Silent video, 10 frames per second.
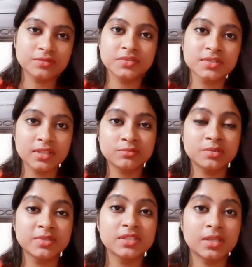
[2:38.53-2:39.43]
The first thing
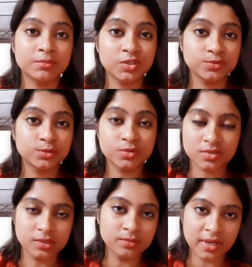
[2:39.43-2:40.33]
would be the number of
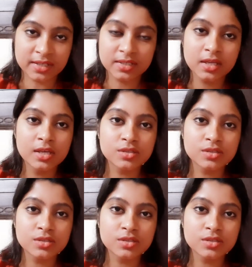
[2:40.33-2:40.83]
coats required.